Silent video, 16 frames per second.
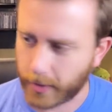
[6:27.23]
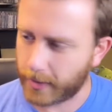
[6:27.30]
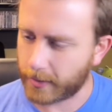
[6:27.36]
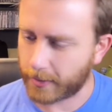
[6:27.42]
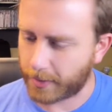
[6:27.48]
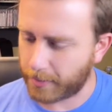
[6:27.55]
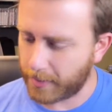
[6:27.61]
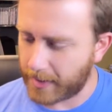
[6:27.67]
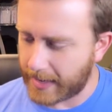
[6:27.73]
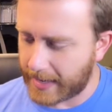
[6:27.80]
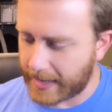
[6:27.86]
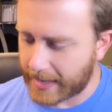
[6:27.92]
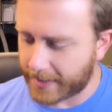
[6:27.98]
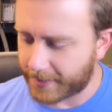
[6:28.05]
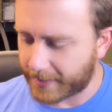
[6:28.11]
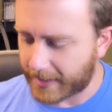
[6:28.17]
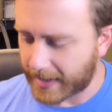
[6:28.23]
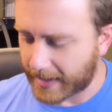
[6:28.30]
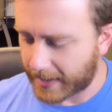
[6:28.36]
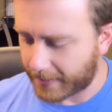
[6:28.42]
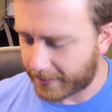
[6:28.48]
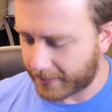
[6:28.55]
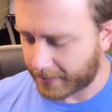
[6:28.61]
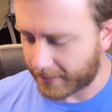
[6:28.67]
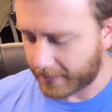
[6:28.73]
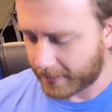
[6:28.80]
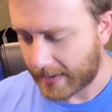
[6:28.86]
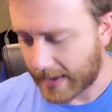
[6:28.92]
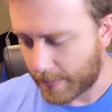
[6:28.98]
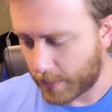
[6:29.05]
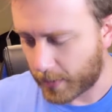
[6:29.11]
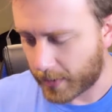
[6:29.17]
little 3DS case.
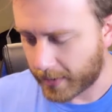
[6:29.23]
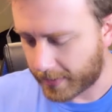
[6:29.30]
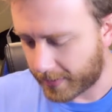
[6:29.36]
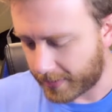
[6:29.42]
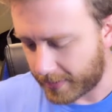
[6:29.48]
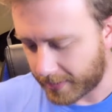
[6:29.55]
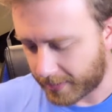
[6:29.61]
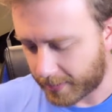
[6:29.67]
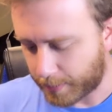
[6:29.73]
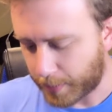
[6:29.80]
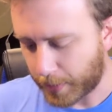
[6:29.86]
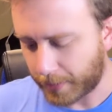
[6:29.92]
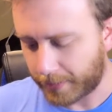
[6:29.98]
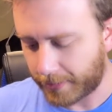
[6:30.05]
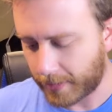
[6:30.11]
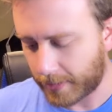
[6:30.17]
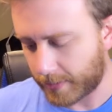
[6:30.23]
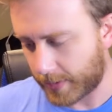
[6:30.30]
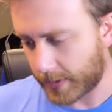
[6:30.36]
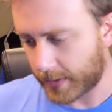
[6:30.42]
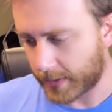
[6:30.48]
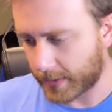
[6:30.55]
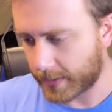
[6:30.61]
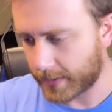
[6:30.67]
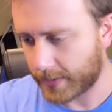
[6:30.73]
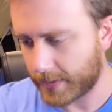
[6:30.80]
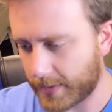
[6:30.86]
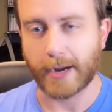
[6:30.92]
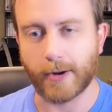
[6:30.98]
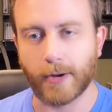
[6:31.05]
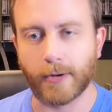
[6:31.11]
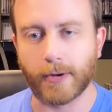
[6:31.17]
Came with this Persona
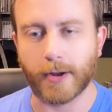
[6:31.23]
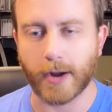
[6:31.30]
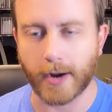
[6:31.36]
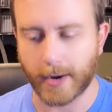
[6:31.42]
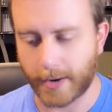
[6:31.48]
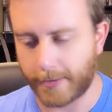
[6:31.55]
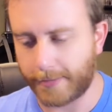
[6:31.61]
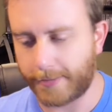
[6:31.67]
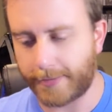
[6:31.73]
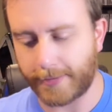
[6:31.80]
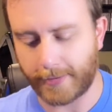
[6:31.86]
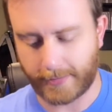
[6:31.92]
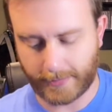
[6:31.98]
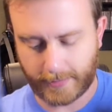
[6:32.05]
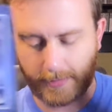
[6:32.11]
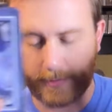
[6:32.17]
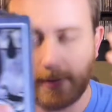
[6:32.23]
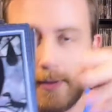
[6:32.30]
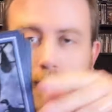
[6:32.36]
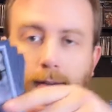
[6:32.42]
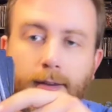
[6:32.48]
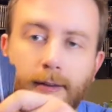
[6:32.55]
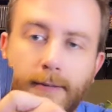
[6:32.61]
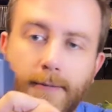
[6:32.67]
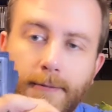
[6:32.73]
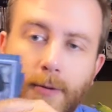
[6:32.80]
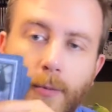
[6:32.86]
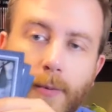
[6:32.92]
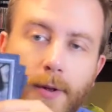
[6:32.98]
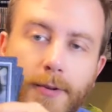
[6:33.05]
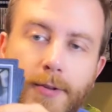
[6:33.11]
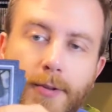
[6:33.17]
tarot cards. If you
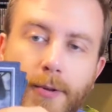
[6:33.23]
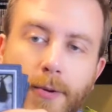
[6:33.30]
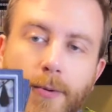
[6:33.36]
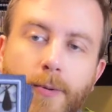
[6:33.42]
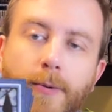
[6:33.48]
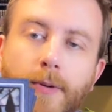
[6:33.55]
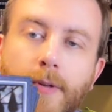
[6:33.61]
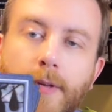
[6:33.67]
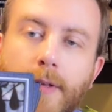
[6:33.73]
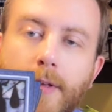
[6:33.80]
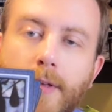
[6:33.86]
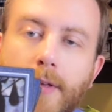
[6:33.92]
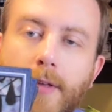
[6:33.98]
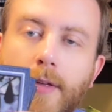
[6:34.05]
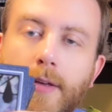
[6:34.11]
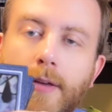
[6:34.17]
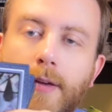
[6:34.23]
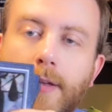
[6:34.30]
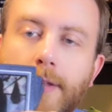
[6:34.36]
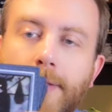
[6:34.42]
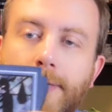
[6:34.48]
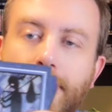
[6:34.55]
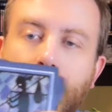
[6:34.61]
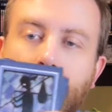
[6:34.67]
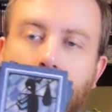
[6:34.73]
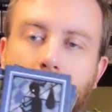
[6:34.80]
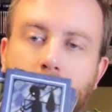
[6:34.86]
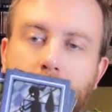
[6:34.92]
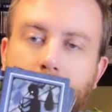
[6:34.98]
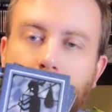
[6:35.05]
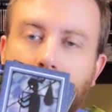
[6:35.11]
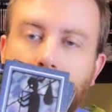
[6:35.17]
want to
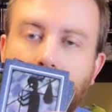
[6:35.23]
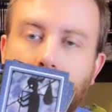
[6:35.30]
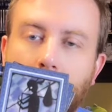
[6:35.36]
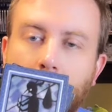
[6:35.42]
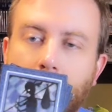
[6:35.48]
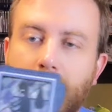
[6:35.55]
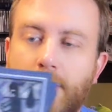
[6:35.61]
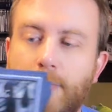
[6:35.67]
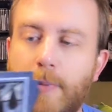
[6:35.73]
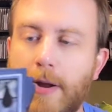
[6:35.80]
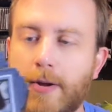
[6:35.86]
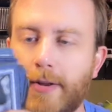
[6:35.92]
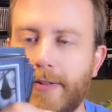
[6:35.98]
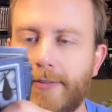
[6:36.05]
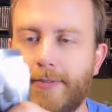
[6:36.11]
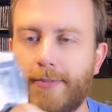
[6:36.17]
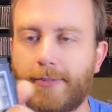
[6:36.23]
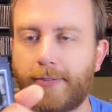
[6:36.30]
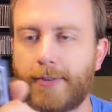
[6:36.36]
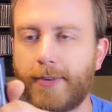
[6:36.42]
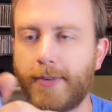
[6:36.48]
consult the spirits